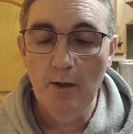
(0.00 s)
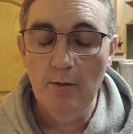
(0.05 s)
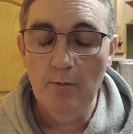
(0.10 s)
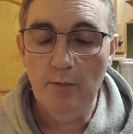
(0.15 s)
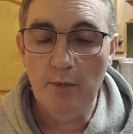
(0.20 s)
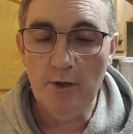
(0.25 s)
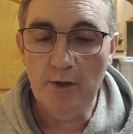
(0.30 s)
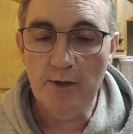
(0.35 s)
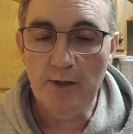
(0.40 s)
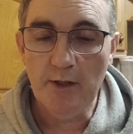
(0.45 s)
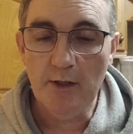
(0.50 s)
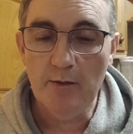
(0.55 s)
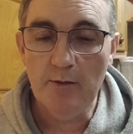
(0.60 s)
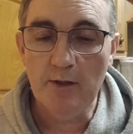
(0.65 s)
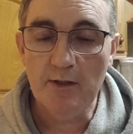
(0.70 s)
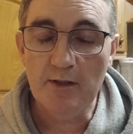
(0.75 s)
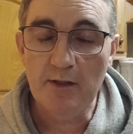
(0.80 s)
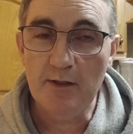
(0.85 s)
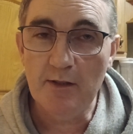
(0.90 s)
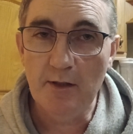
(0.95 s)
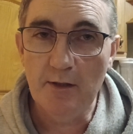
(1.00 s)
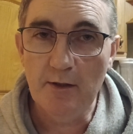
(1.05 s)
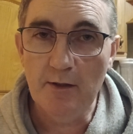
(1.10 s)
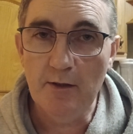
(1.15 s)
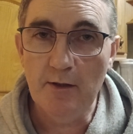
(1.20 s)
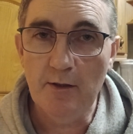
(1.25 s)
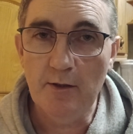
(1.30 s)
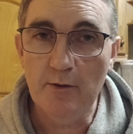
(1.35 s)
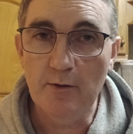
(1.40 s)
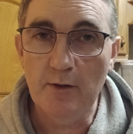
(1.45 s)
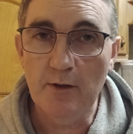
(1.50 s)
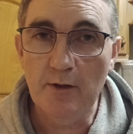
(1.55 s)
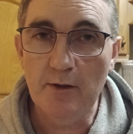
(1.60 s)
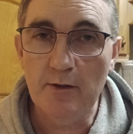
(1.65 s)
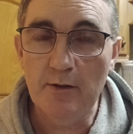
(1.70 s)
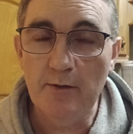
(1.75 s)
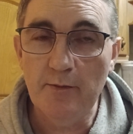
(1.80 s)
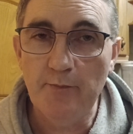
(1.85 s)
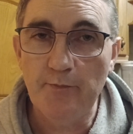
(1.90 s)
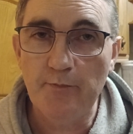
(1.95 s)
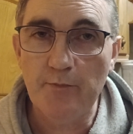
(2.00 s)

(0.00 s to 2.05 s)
But as I said earlier on,